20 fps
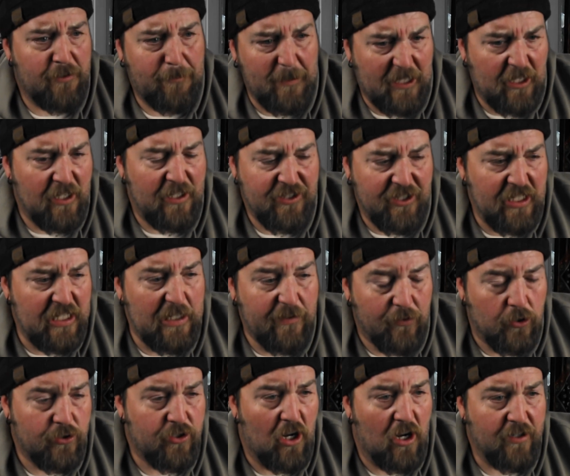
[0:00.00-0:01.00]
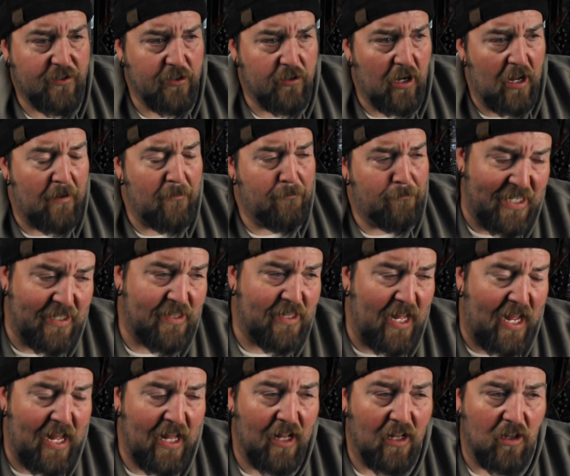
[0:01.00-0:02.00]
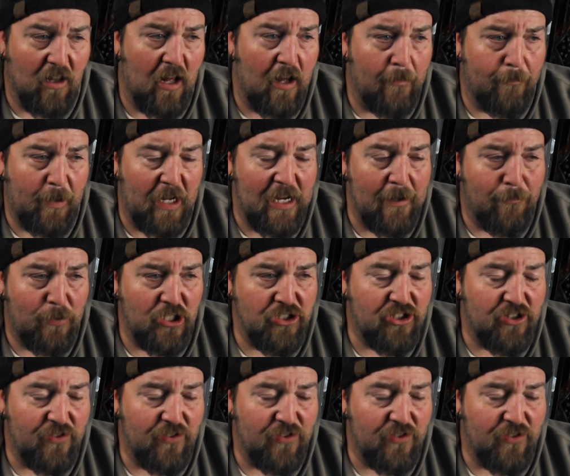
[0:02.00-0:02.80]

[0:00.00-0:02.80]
because an evil doctor got beat the hell up by a bunch